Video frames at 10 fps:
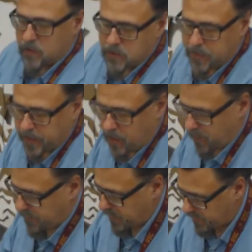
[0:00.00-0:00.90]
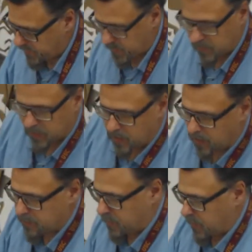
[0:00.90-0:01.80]
so there's my copy of it.
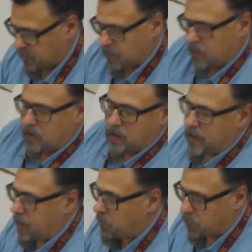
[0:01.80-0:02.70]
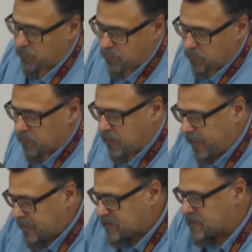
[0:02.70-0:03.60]
Now, the
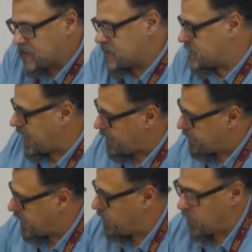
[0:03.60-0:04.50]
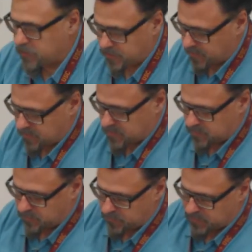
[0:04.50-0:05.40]
next step that I want you guys to
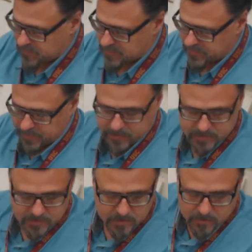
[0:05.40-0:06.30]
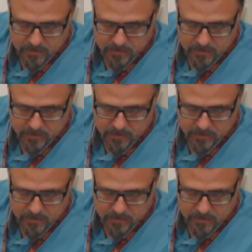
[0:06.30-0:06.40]
do with this thing is,